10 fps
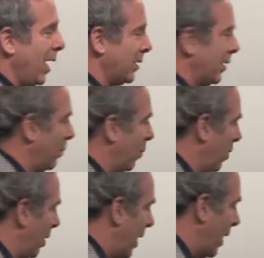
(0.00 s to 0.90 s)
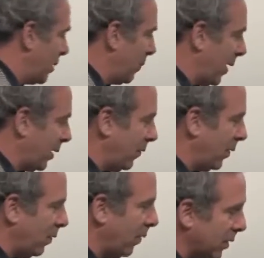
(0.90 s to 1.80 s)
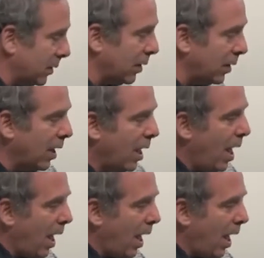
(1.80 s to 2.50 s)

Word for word: It's an important aspect of the university.